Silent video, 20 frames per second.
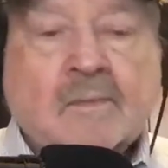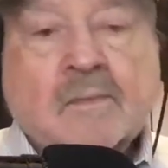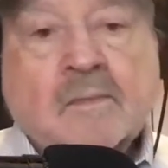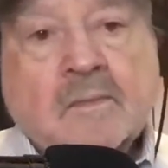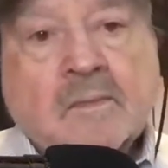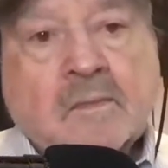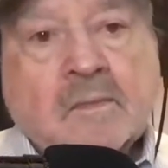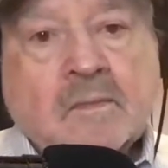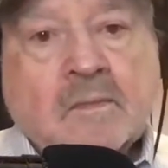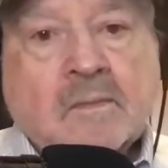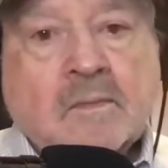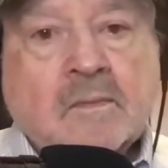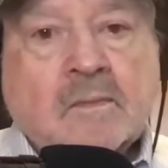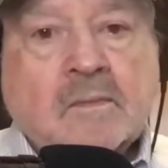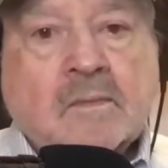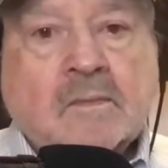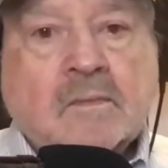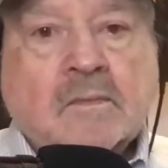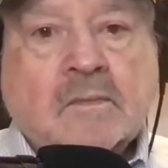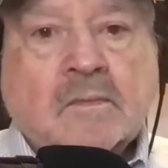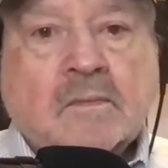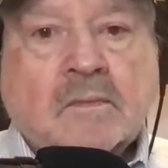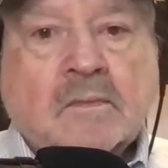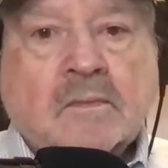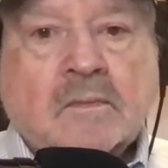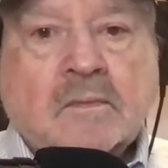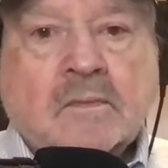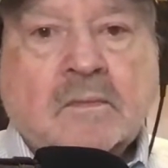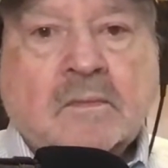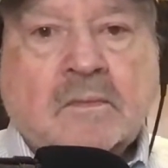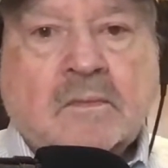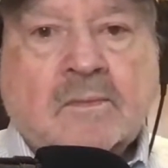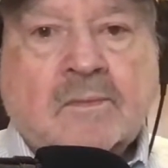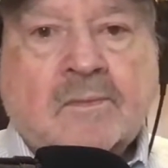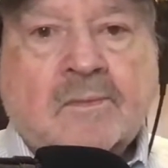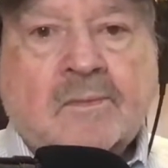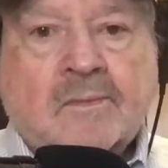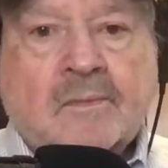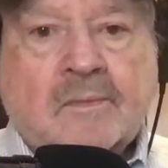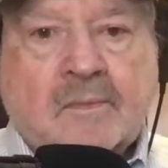
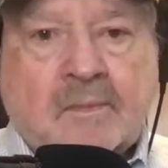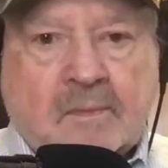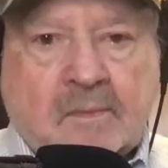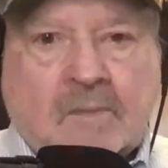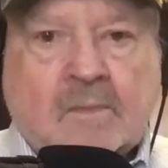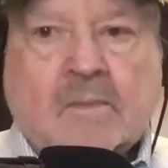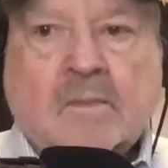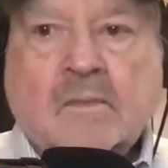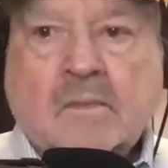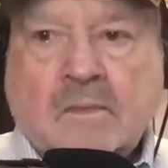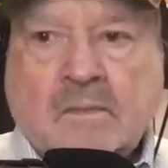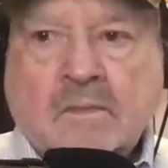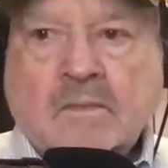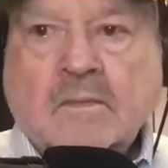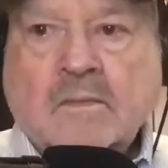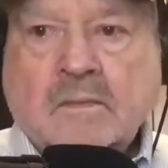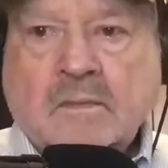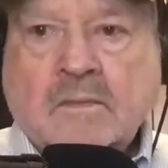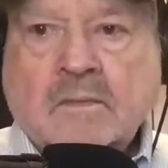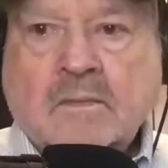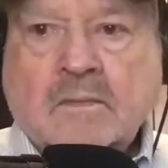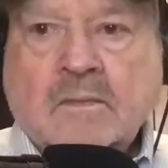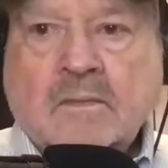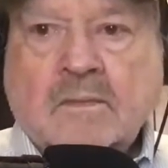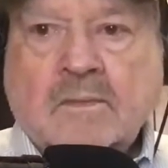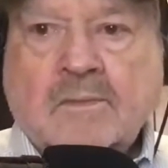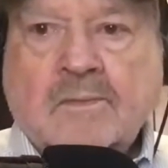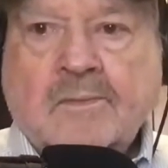(silent)